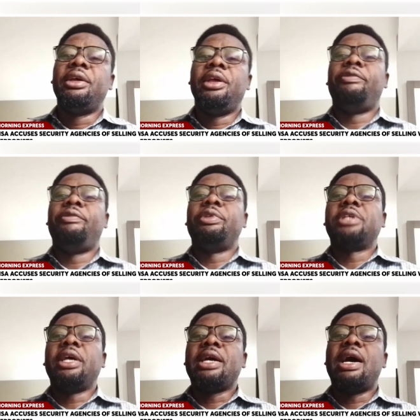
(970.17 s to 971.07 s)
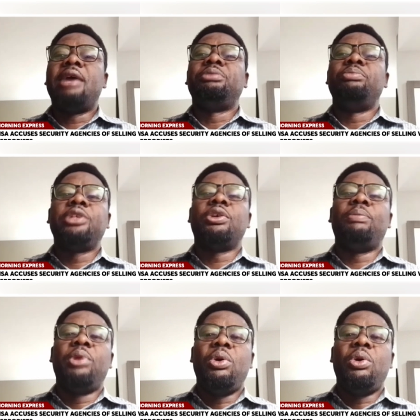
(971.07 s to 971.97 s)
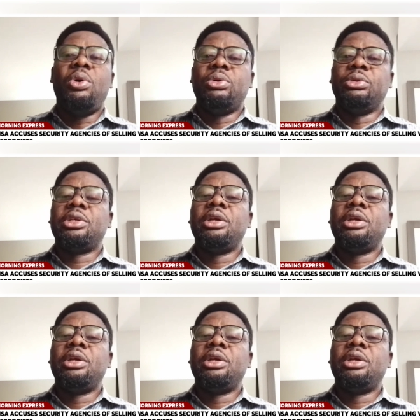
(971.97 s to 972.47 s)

If you check out major blows,